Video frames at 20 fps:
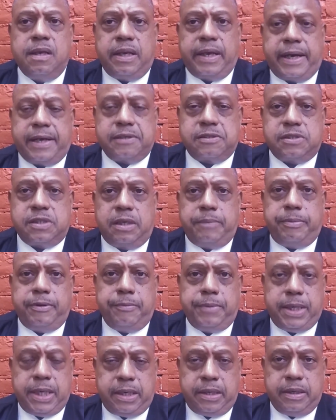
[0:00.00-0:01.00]
Like I said
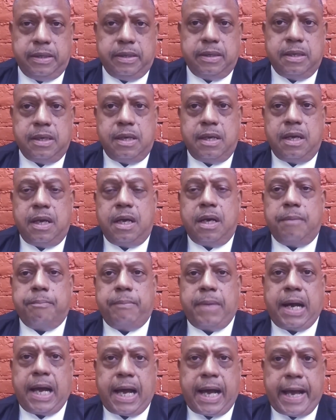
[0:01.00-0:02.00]
beginning,
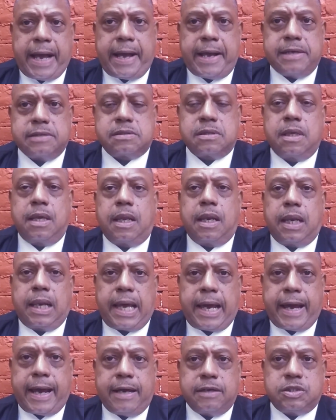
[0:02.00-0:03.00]
my eyes
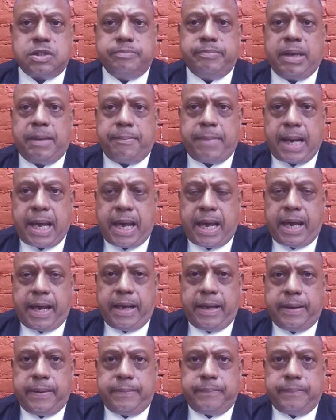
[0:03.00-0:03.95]
lied to my mind.